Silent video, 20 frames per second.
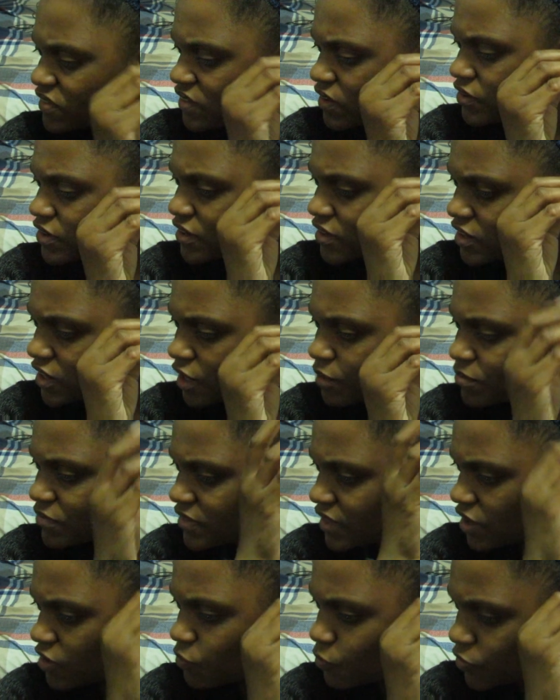And then the
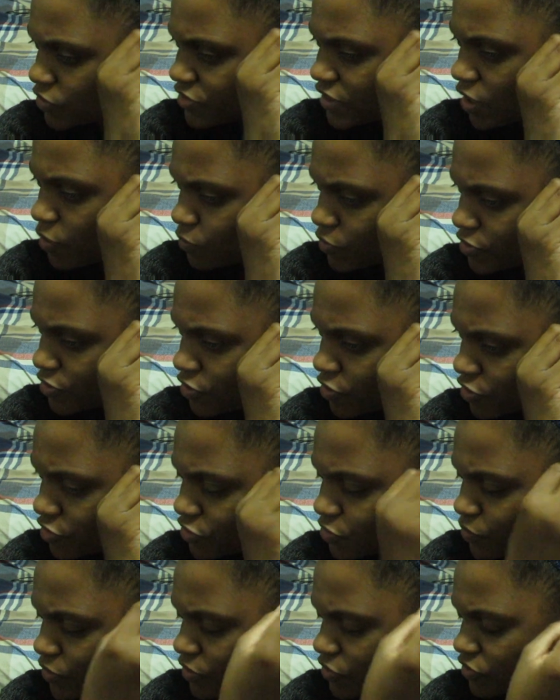squeeze on the clamp, that
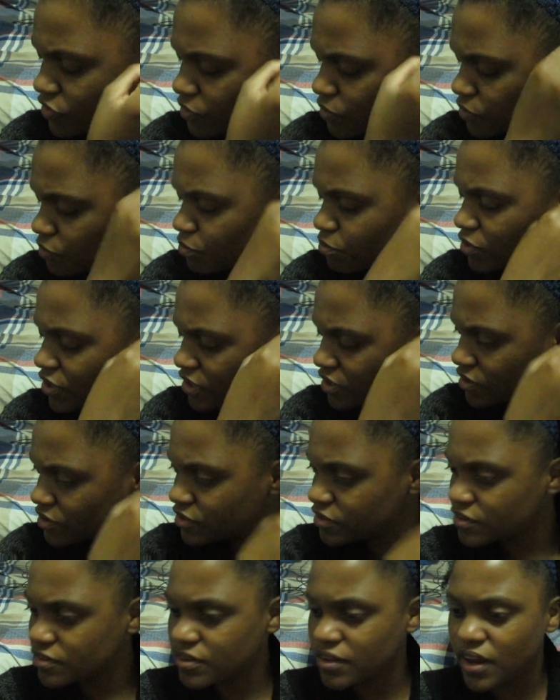one, that one hurts when you're
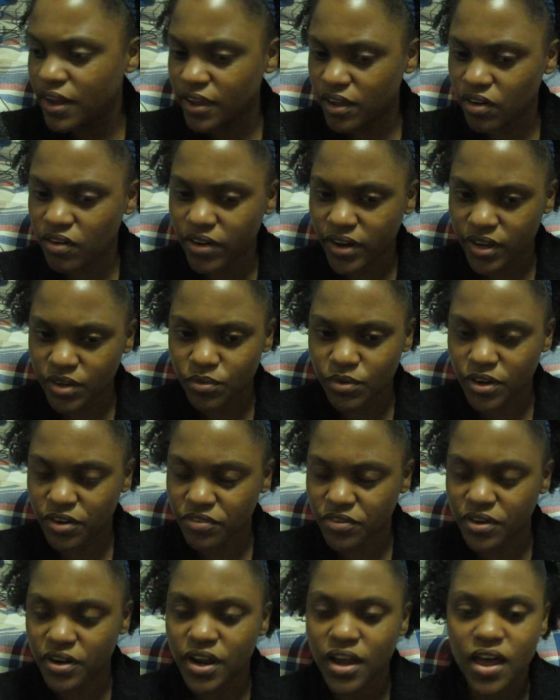putting on the,
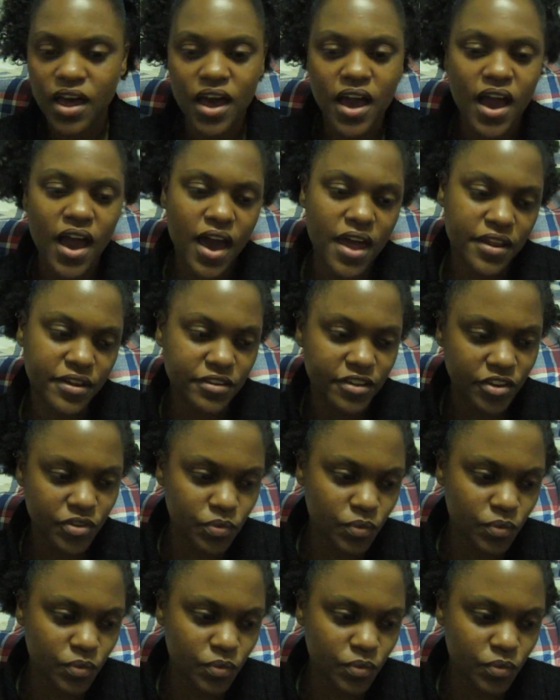like, all right, whatever.